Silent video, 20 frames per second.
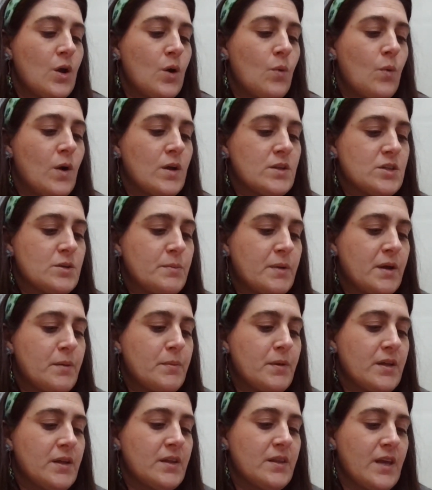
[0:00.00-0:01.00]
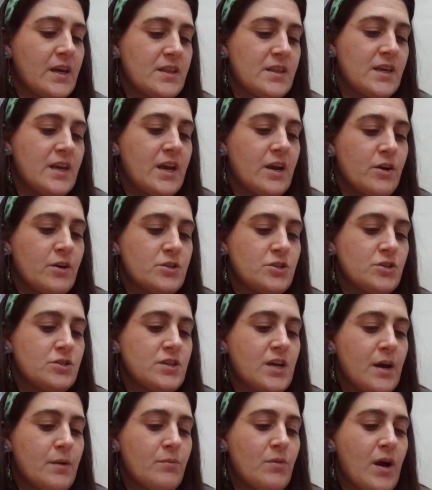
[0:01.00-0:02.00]
Walter McMillan, like the character
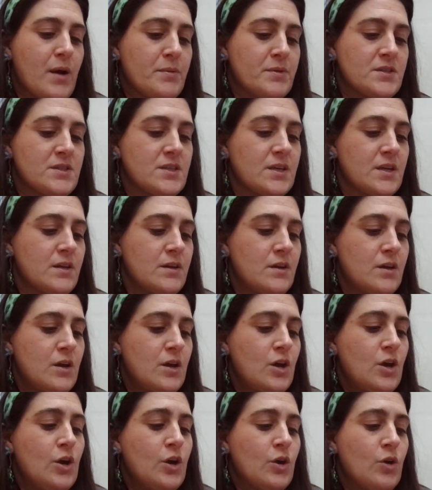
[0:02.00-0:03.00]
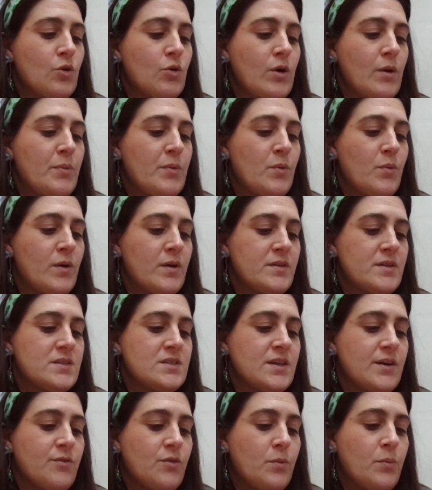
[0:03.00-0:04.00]
Tom Robinson, grew up in one of the
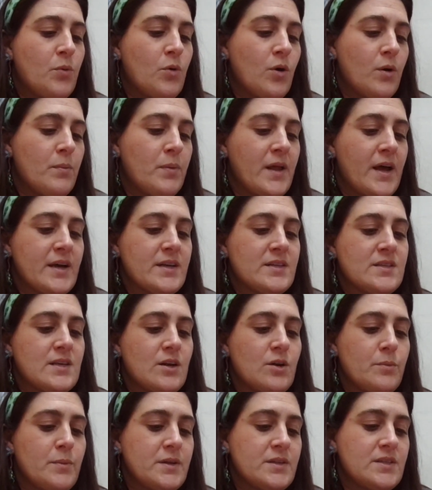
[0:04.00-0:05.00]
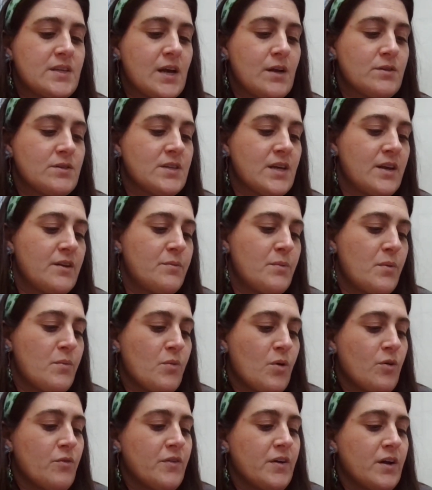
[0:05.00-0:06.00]
several poor black settlements outside of
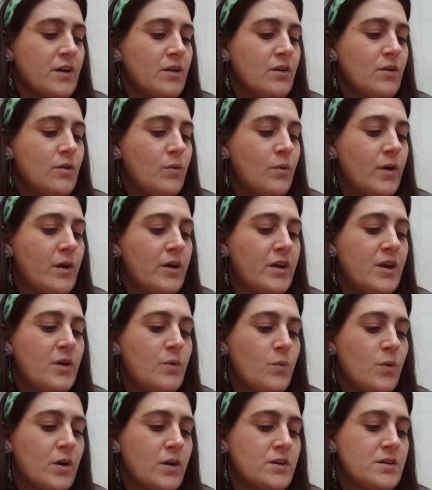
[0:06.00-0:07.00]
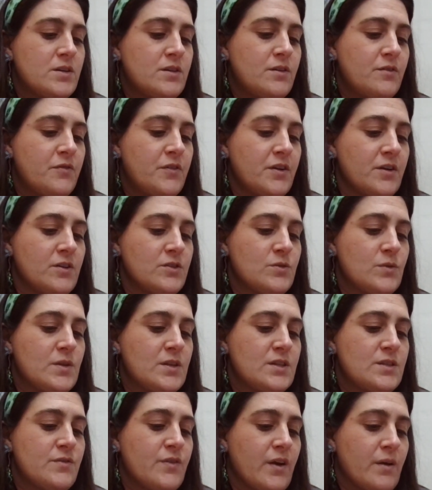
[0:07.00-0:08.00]
Monroeville, where he worked the fields with
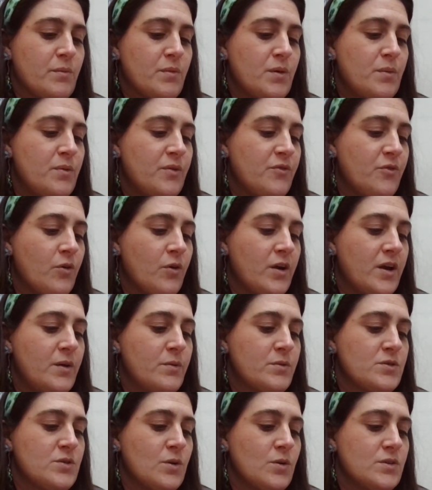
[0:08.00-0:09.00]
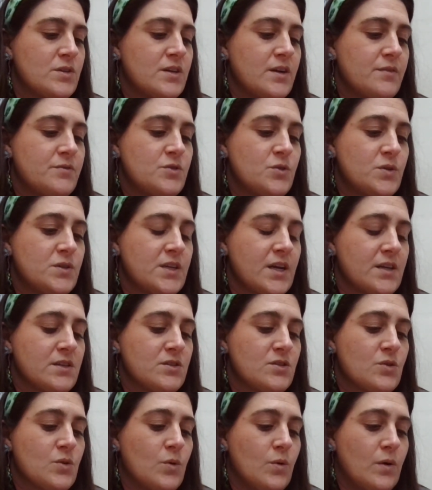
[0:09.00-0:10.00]
his family before he was old enough to attend
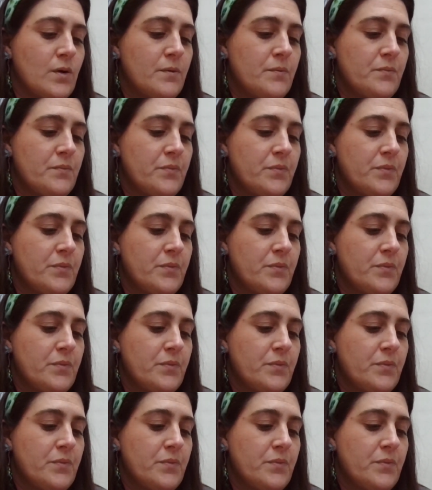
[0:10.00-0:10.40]
school.